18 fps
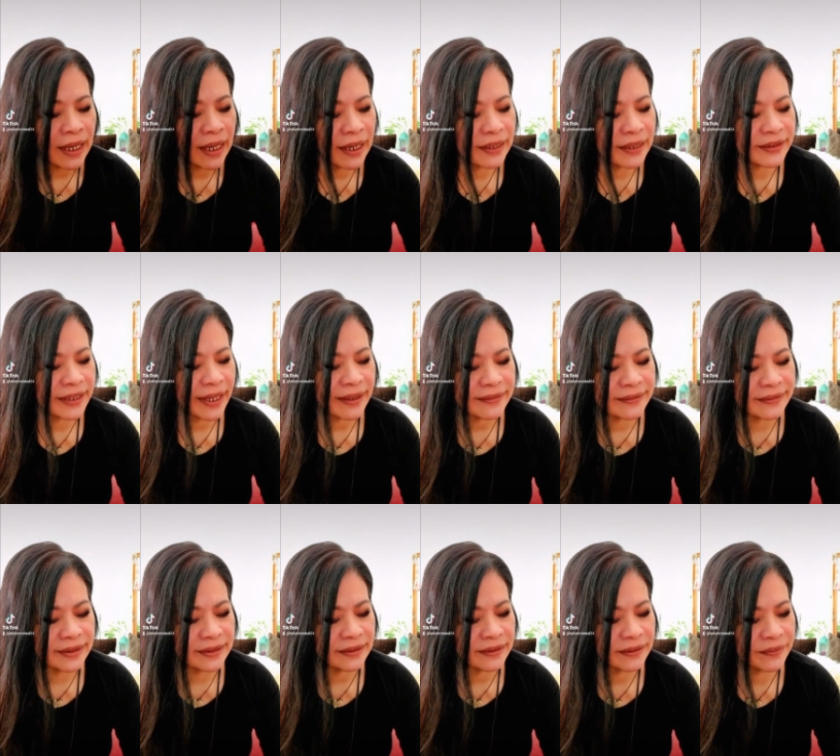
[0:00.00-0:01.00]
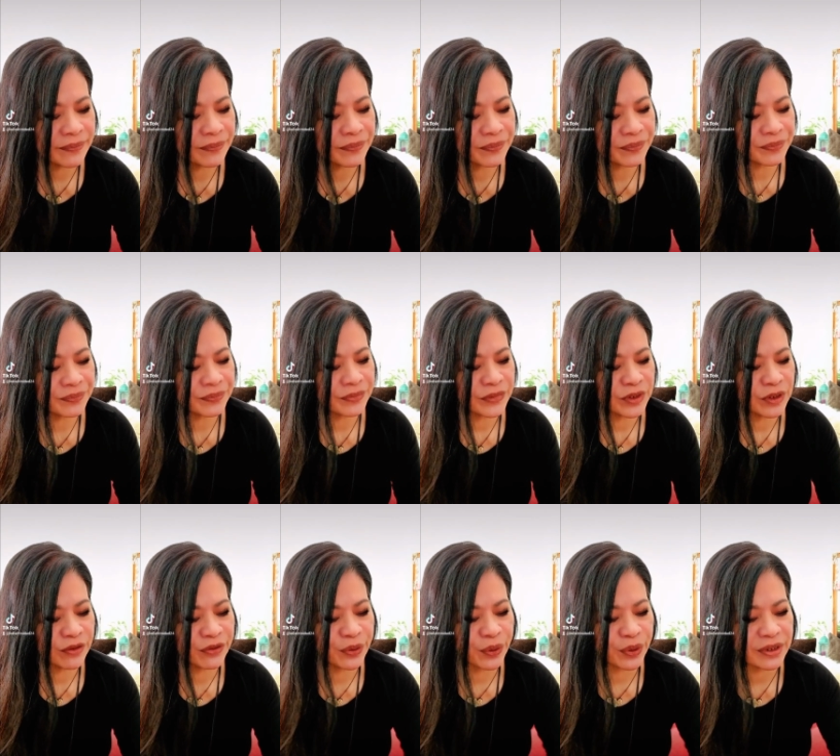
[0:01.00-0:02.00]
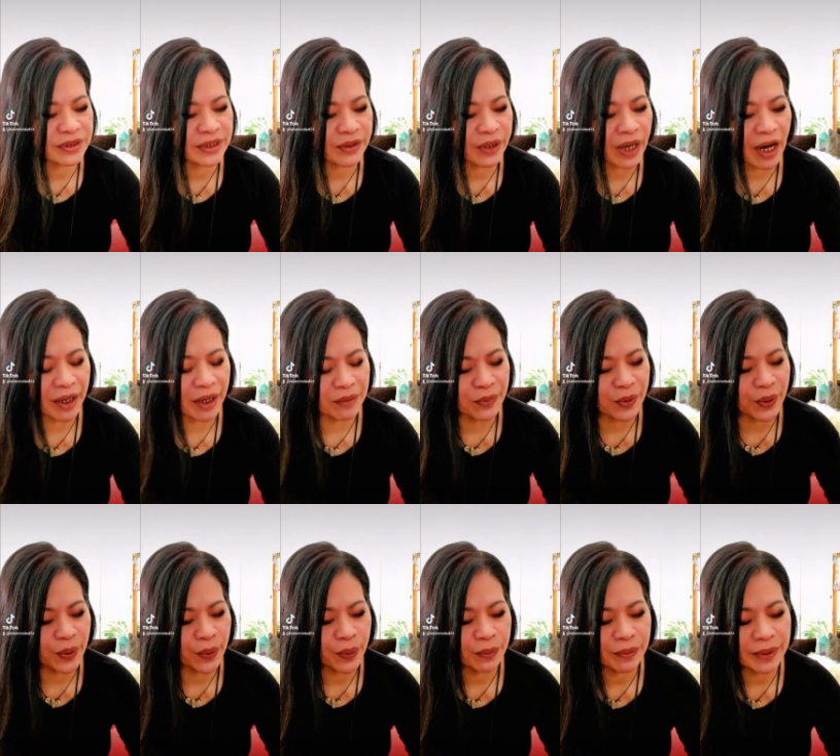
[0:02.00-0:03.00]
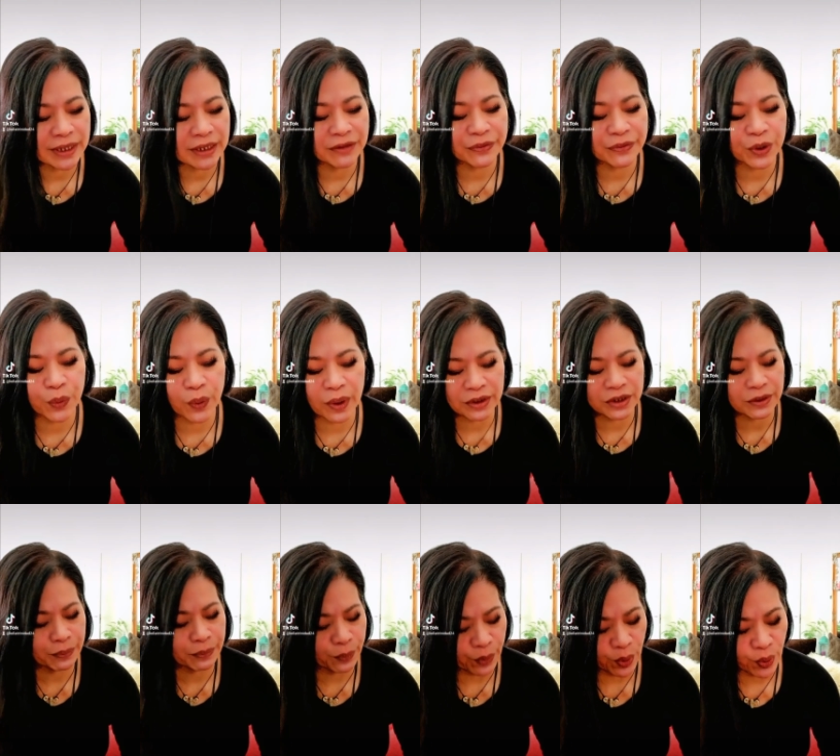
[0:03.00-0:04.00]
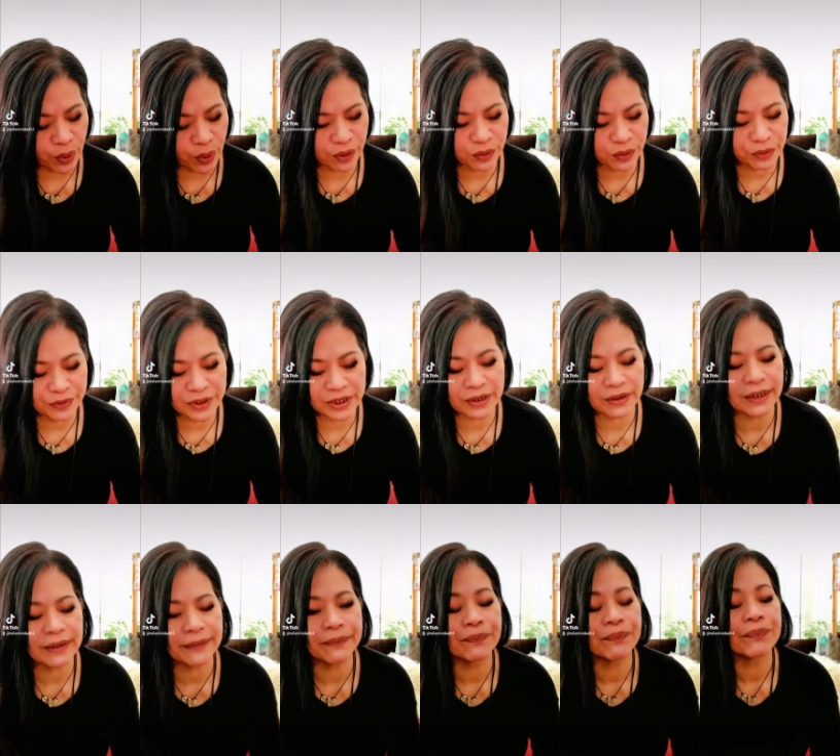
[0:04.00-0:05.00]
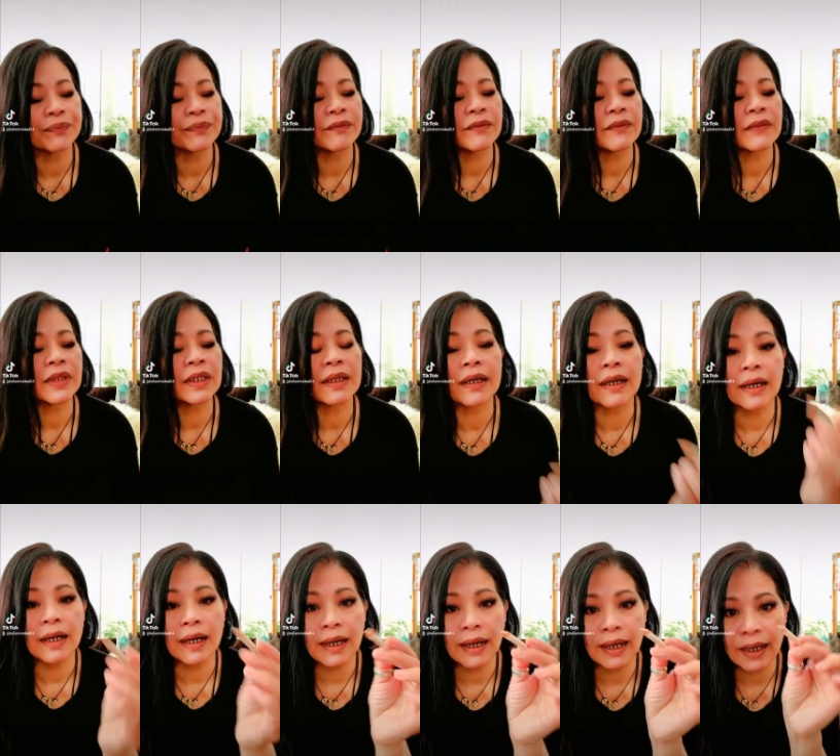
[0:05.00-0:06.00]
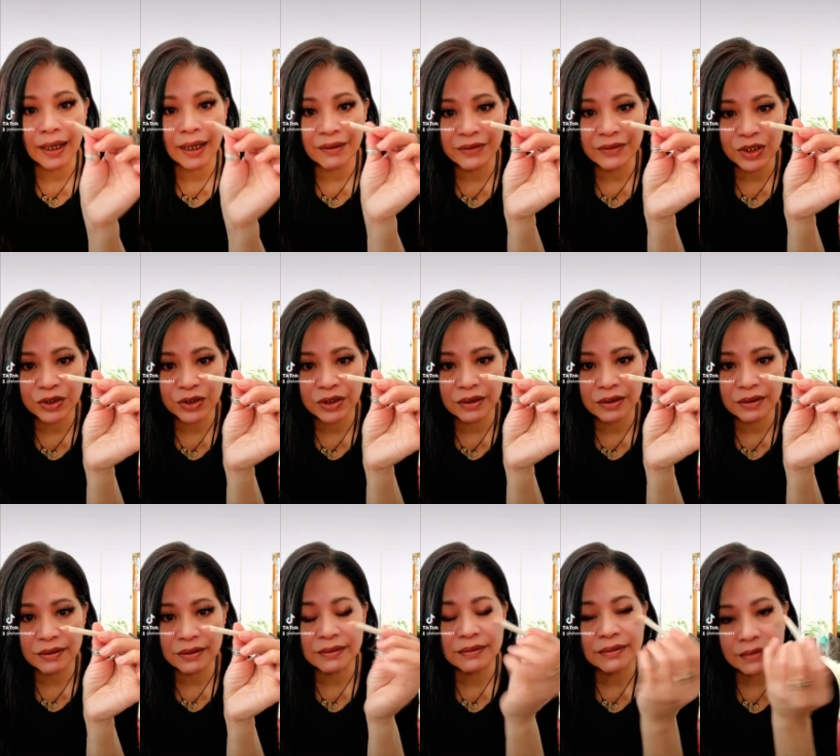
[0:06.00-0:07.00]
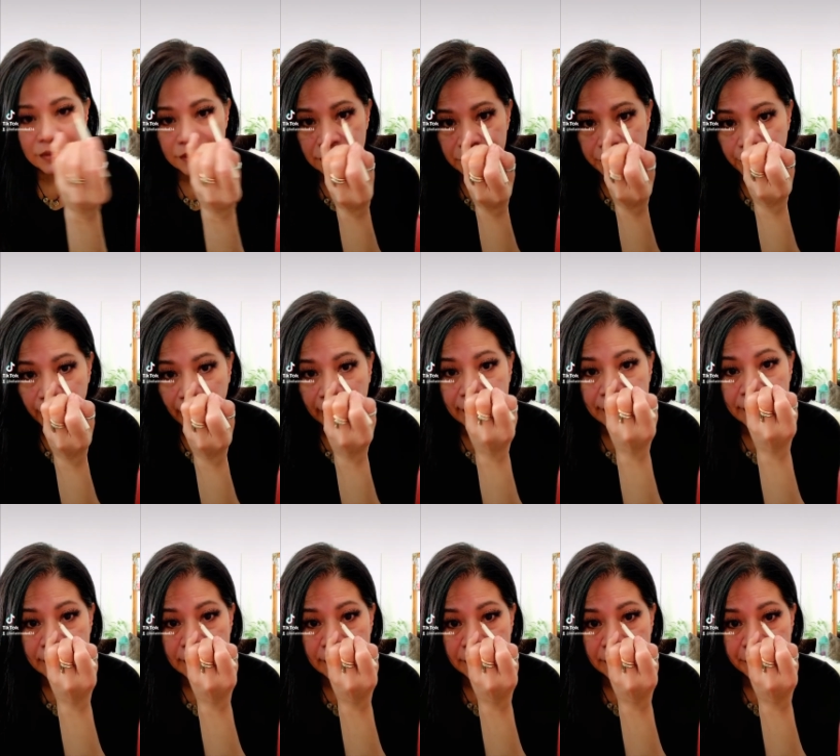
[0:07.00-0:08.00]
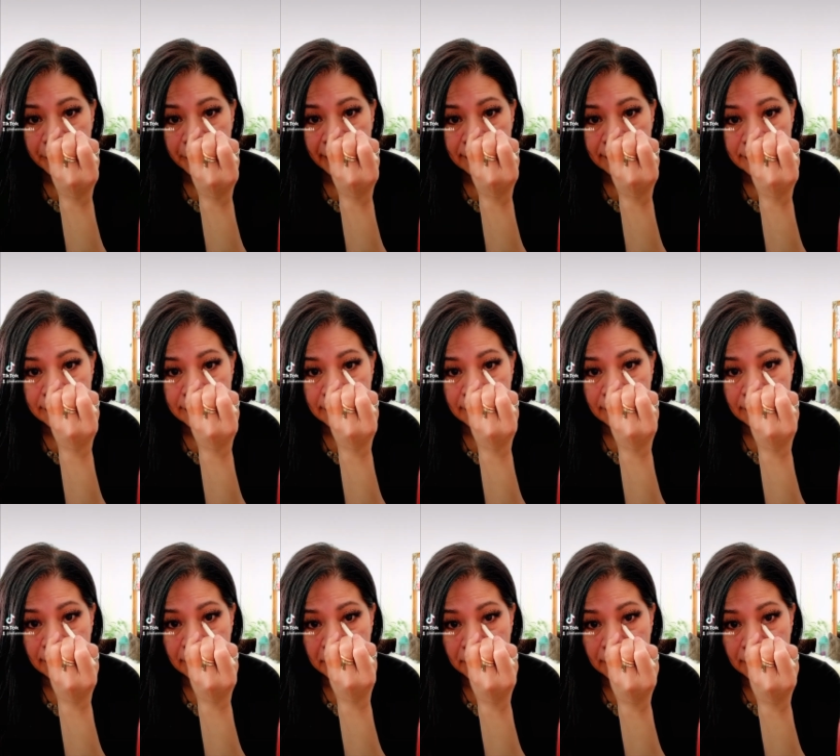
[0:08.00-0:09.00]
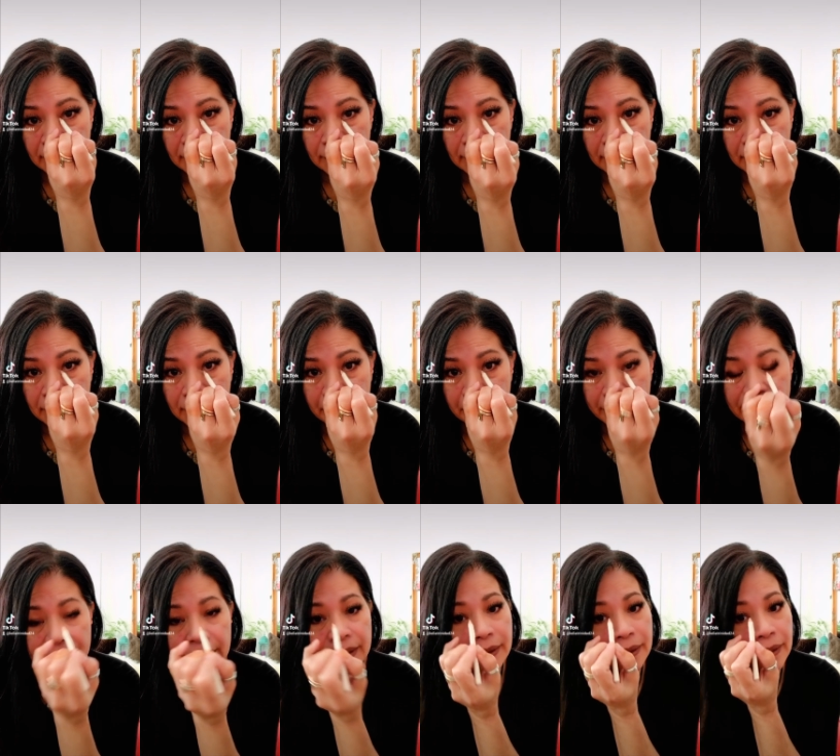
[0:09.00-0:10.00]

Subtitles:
And then of course our eyebrow, but if you want more, oops, sorry, I have this brightener pencil, a bit,